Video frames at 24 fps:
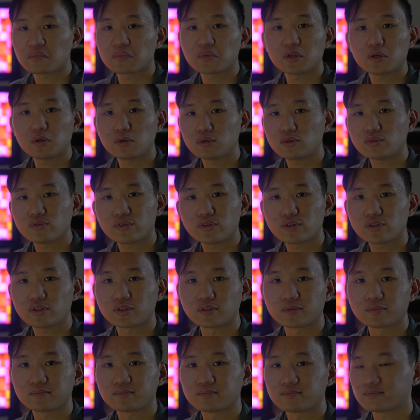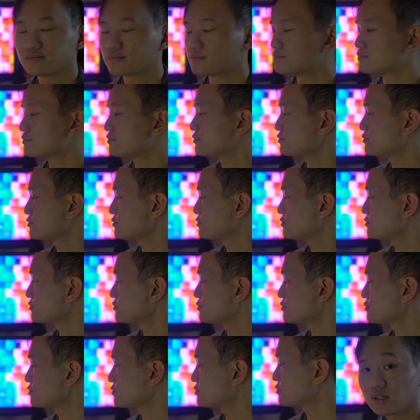Go no further. Although I
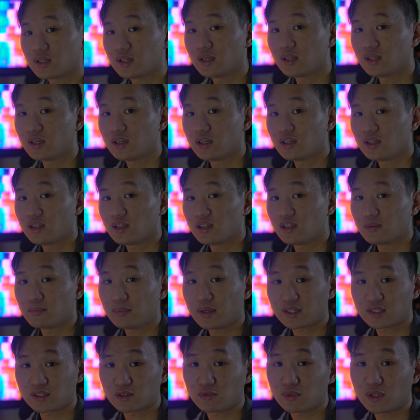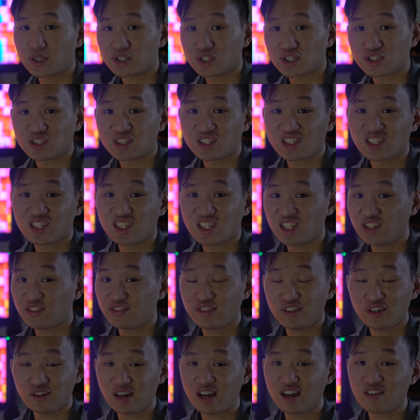suppose, it begs the question,
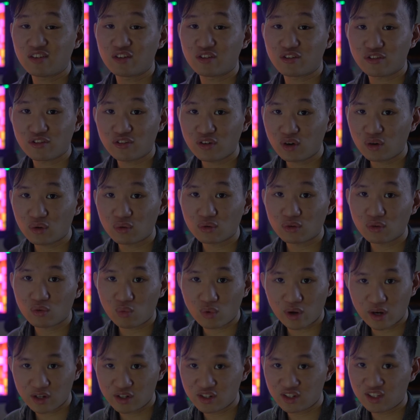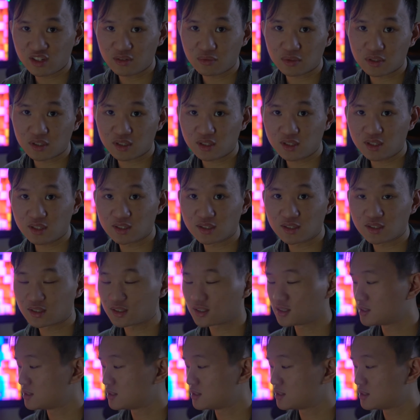if you have a phone, why do you need one of these?